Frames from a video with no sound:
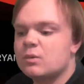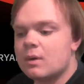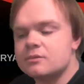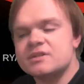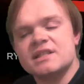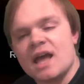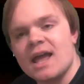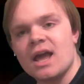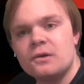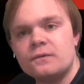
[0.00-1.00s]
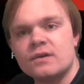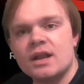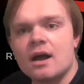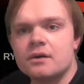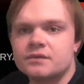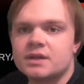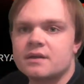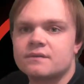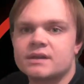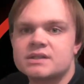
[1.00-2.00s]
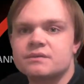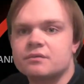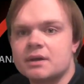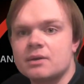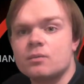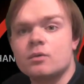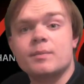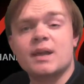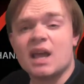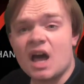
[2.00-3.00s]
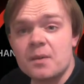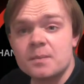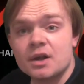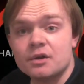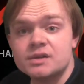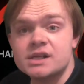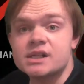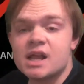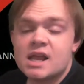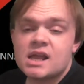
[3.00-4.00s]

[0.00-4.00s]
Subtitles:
Well, today, hopefully, After the Events 3 will be uploaded,